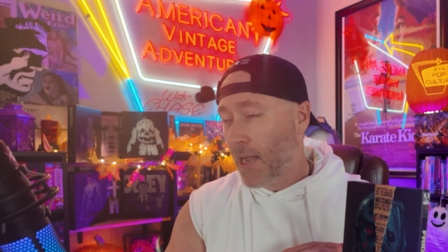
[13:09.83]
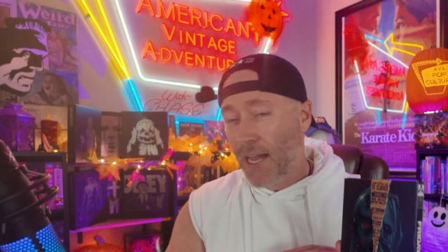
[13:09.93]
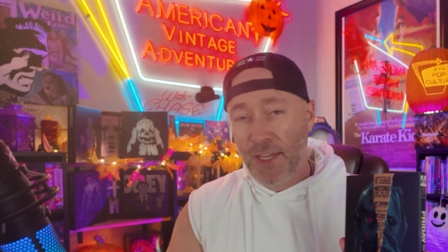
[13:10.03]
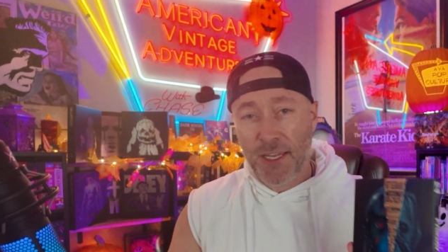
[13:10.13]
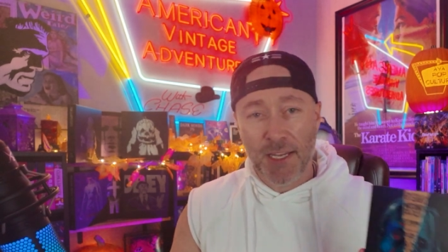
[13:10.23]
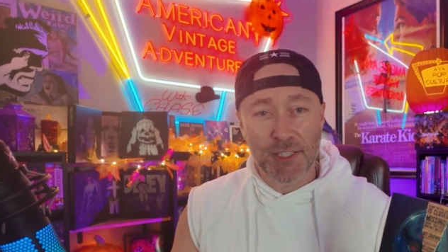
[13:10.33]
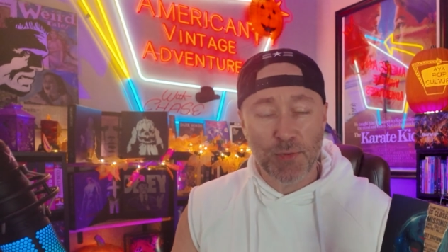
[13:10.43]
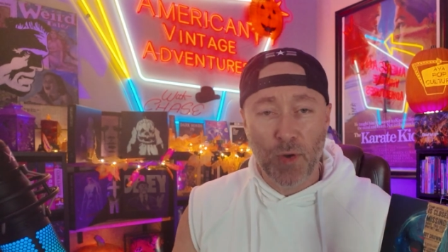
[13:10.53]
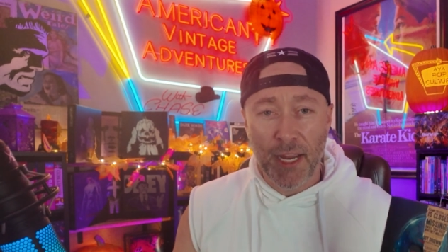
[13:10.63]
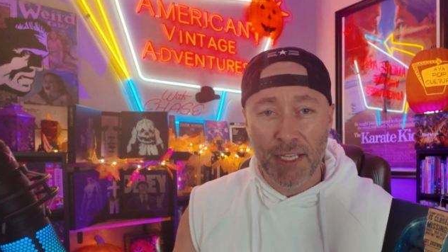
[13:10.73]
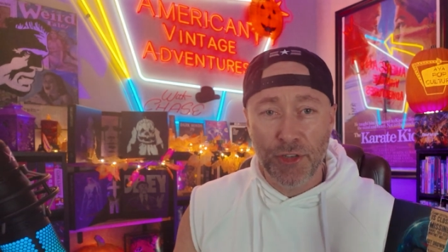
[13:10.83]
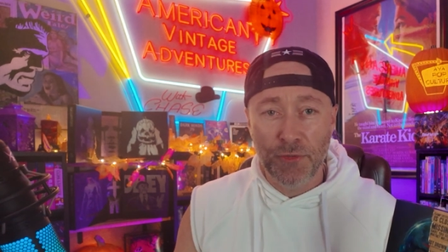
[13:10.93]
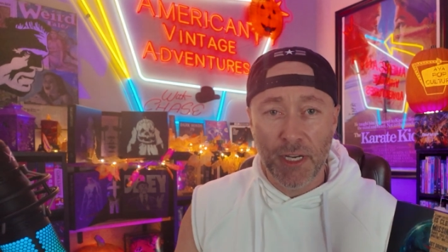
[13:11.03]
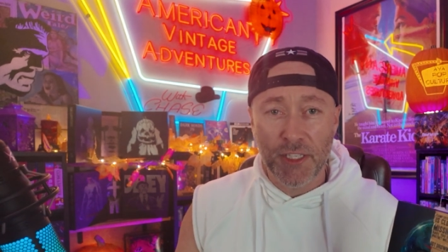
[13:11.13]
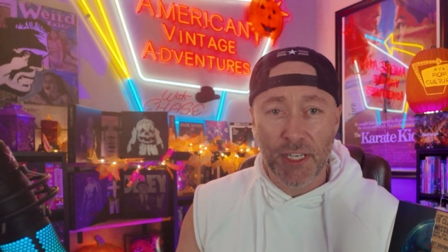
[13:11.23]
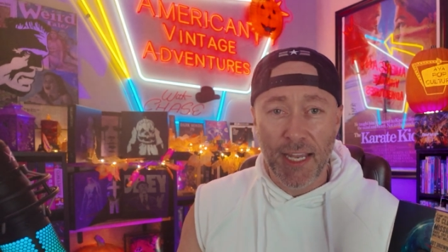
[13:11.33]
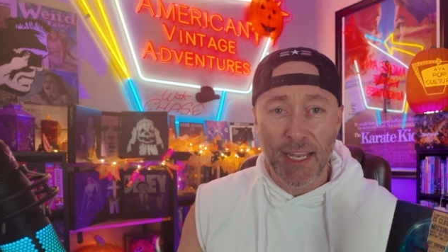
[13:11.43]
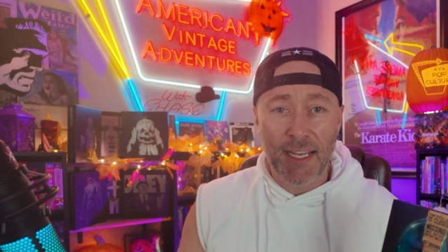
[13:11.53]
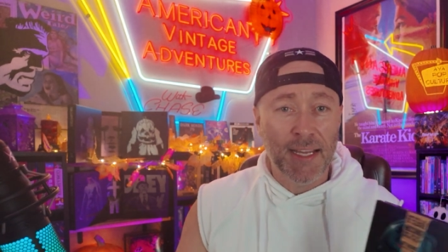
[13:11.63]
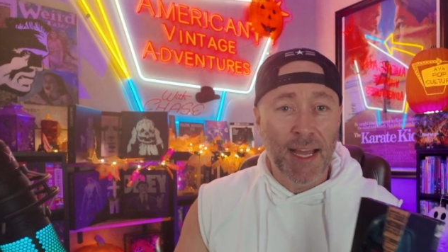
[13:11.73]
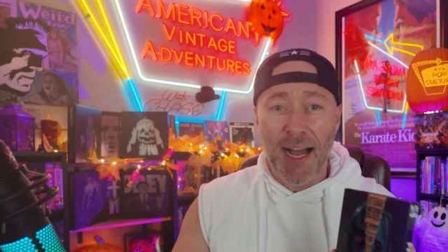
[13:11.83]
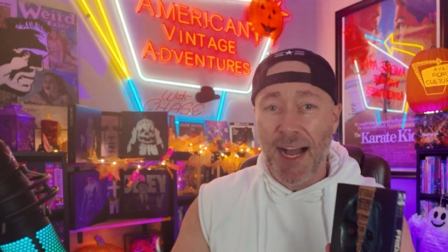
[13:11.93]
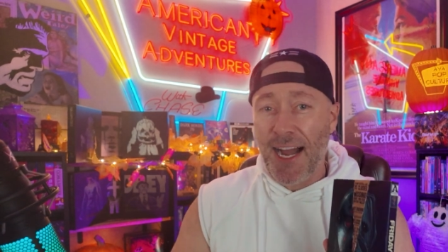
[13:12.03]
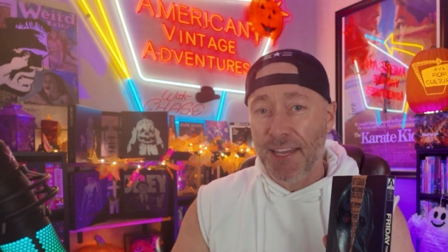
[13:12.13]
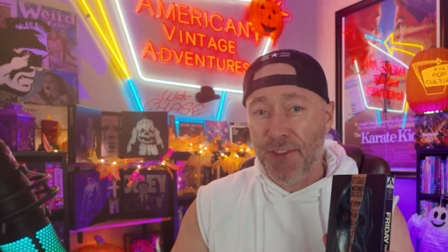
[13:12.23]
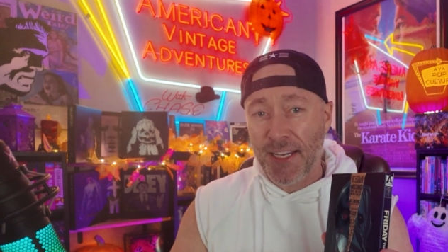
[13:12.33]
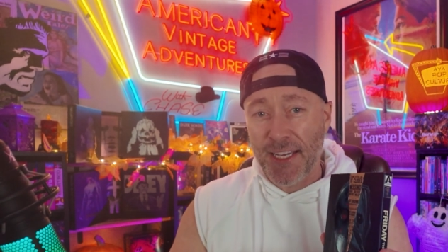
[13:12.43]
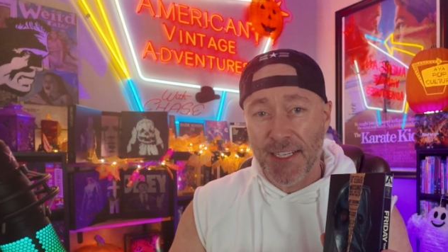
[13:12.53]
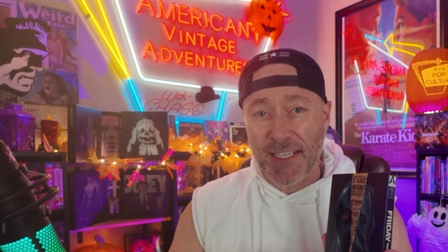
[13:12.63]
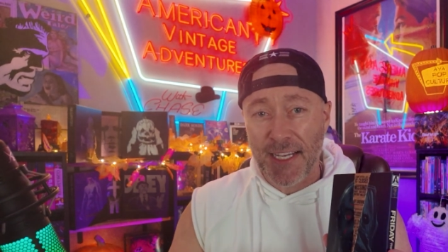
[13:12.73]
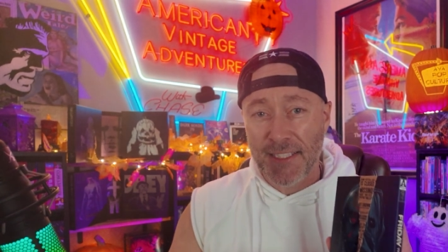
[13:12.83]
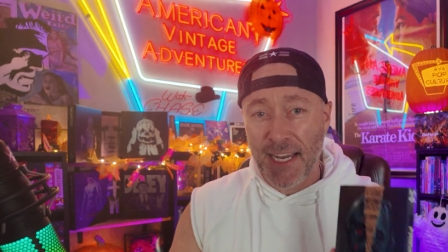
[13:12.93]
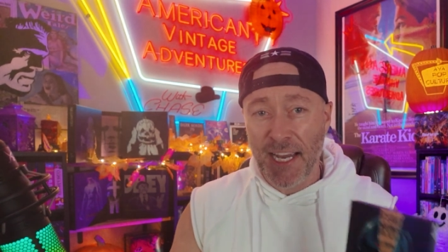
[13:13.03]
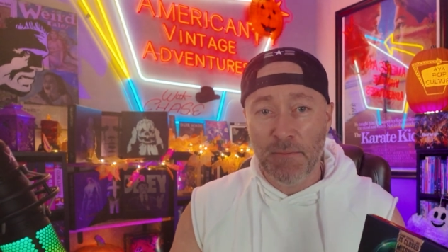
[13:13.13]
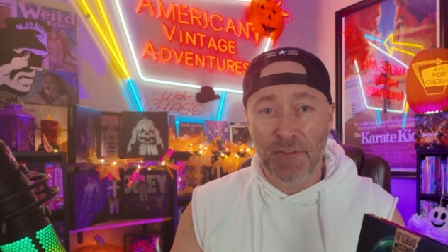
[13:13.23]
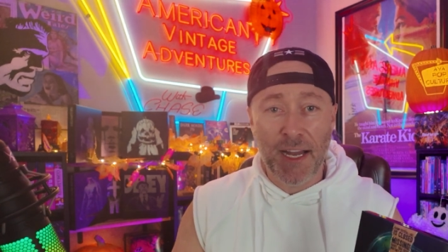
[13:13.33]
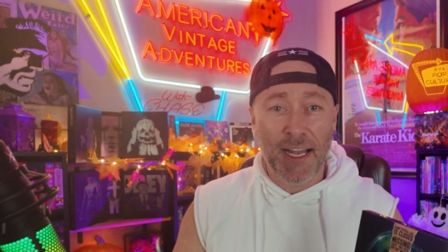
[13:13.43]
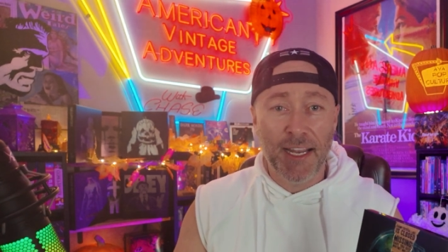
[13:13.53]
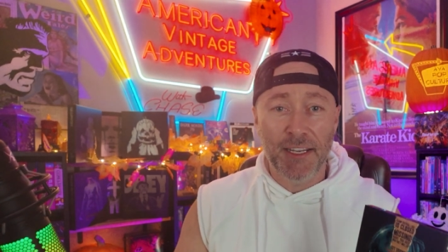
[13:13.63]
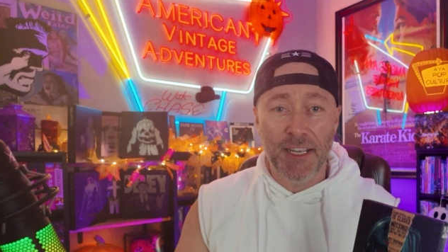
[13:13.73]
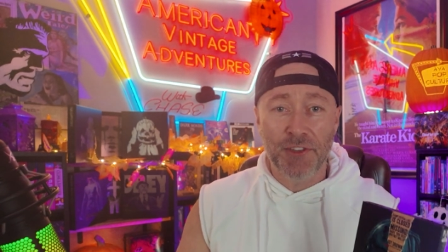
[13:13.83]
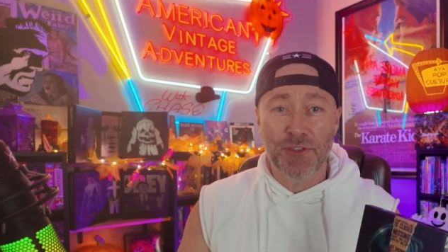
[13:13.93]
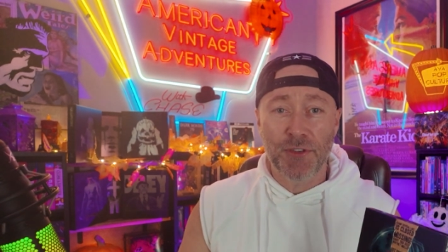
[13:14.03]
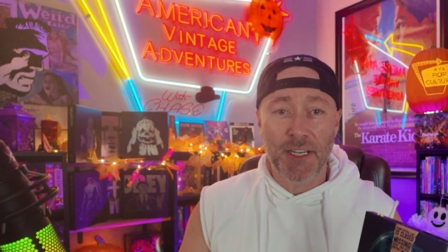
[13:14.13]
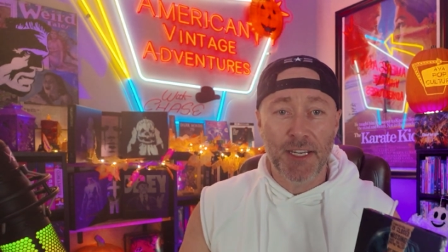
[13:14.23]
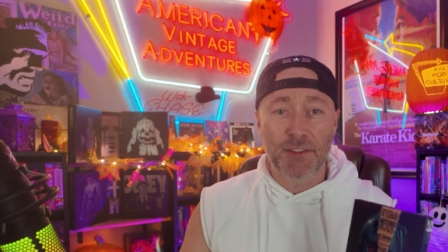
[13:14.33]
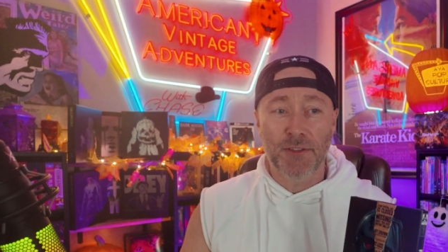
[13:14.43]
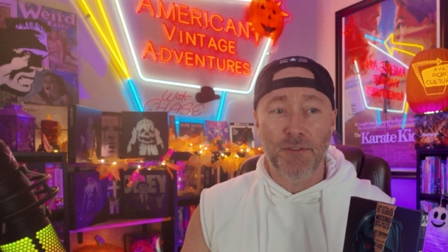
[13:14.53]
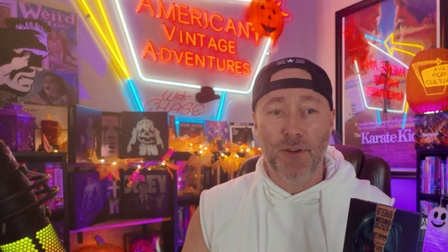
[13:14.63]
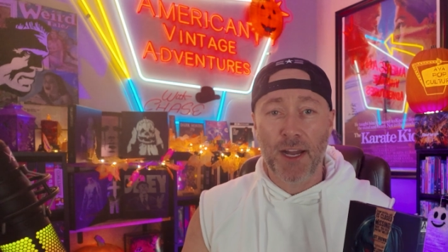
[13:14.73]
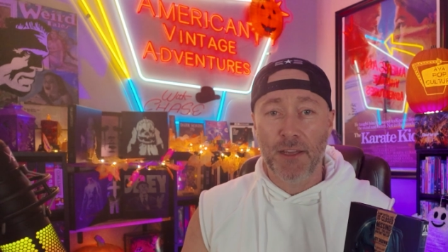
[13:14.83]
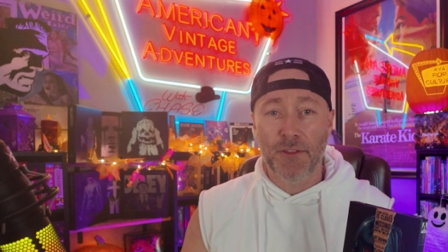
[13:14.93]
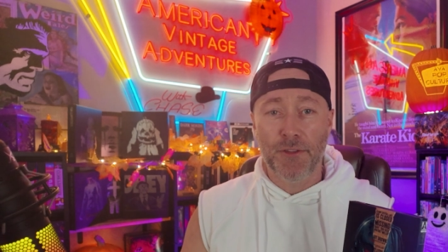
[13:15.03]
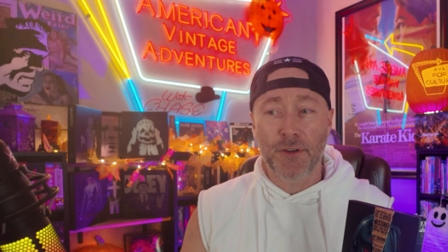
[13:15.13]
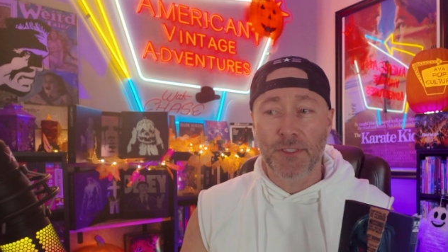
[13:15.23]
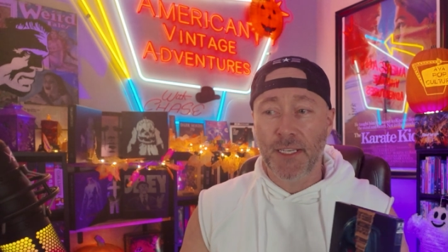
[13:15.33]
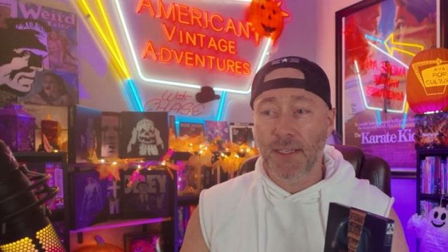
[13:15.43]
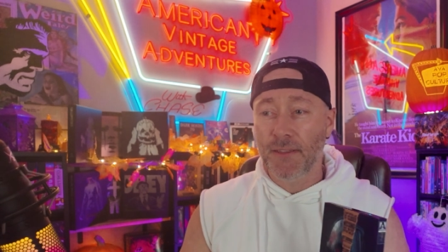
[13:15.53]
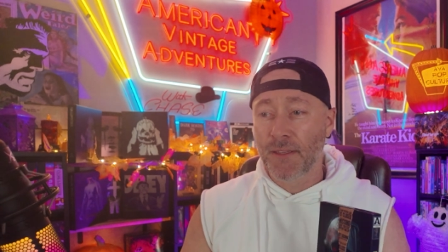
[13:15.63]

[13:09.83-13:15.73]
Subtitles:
I think it gets way too much hate. I think it is a damn fine entry into the Friday the 13th